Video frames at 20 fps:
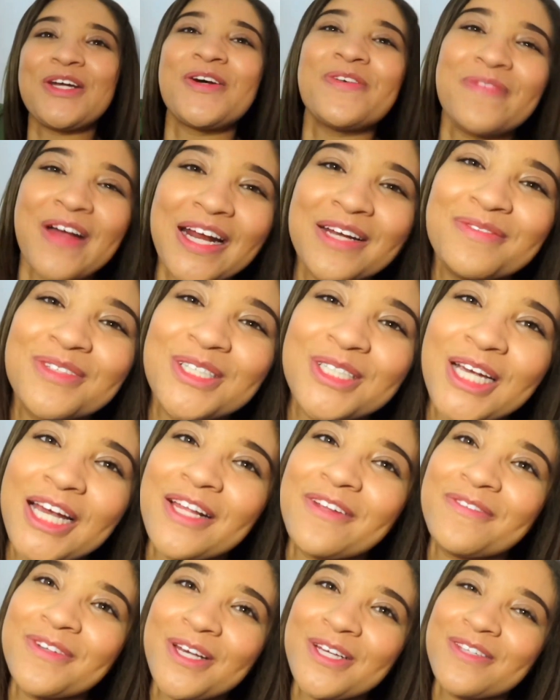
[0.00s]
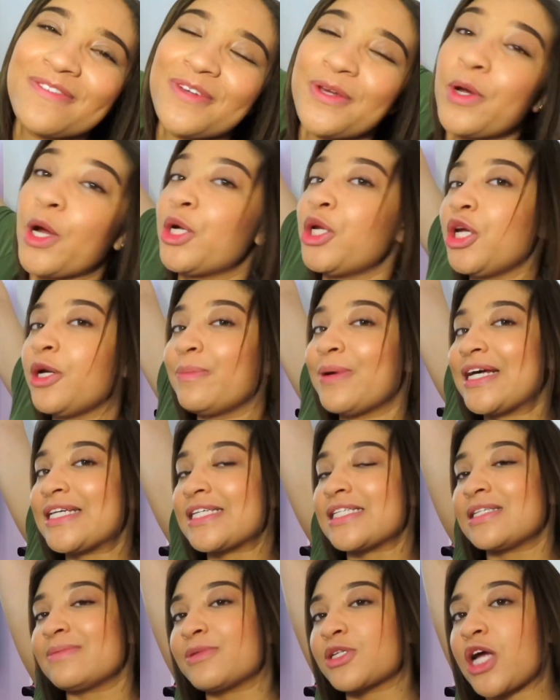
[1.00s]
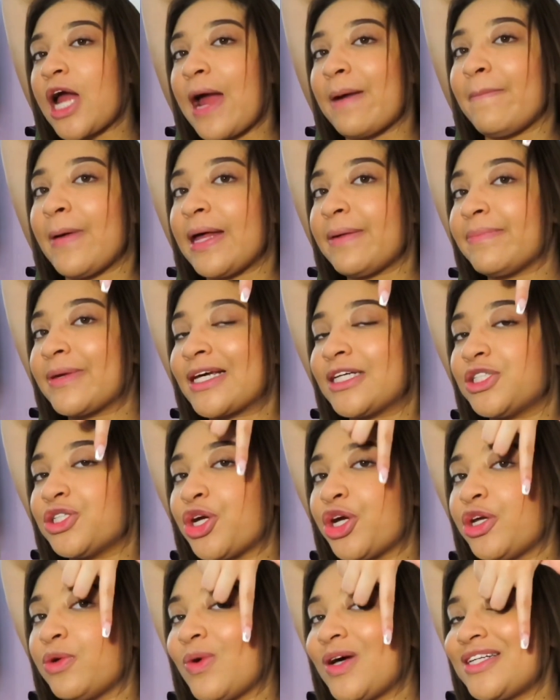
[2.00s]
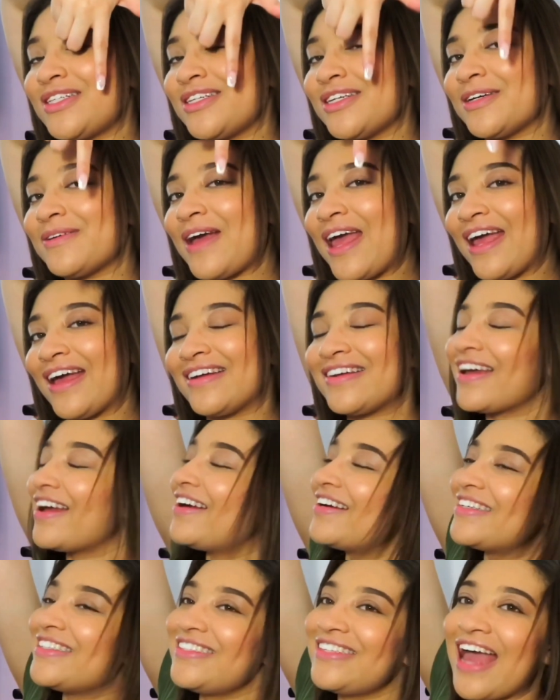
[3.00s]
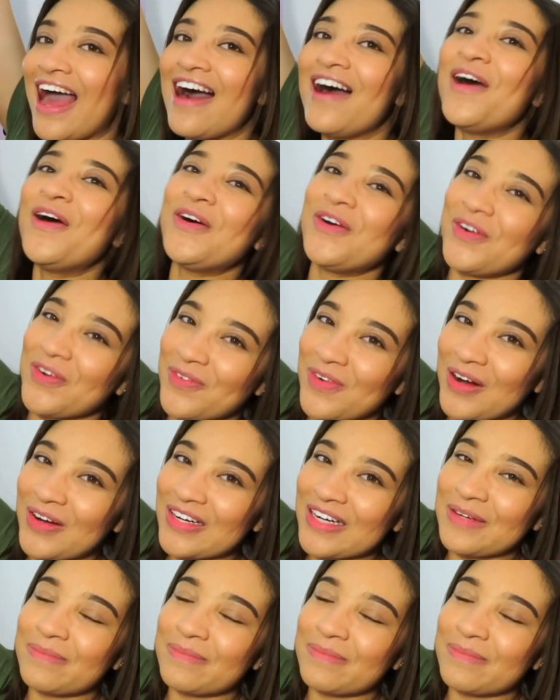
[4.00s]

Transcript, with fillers: My name is Chala. For those of you who are new, press the subscribe button because you know you want to, and yeah, welcome.